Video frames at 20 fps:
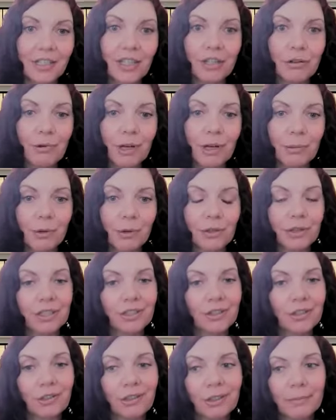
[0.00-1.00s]
that they do with birth
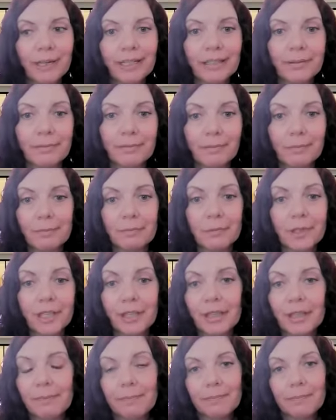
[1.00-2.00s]
control, but
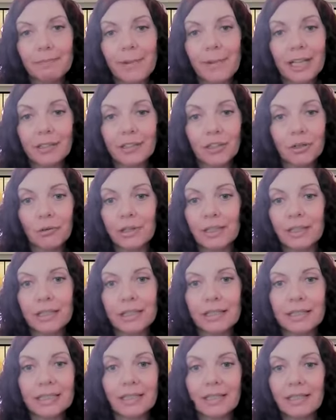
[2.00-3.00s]
with
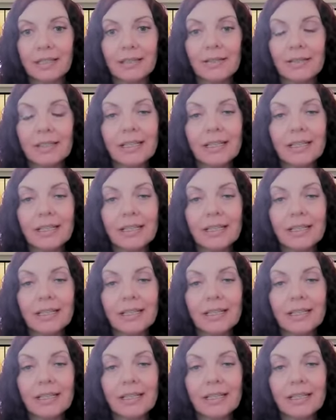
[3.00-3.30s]
melatonin, it